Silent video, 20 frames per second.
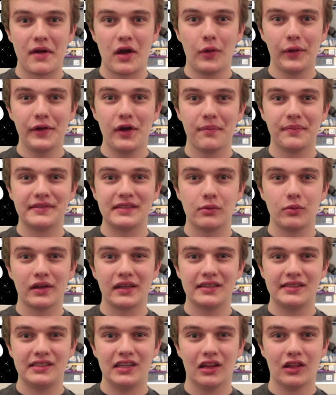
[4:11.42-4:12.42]
My only hope is that we'll
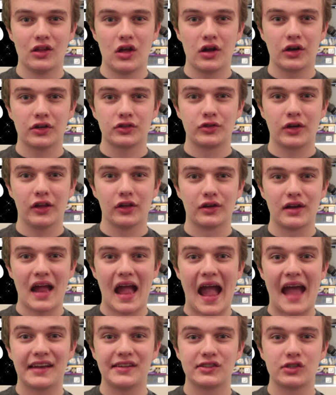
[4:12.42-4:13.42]
get to see a longer trailer
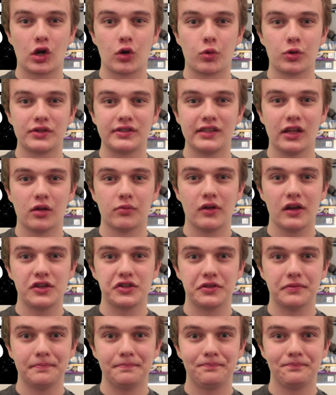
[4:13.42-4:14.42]
at Star Wars
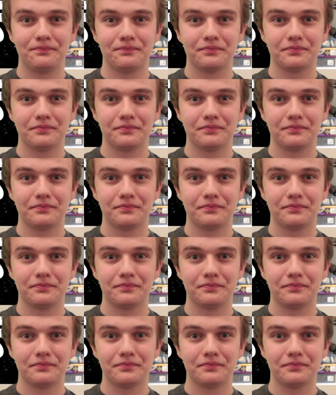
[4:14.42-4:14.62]
Celebration.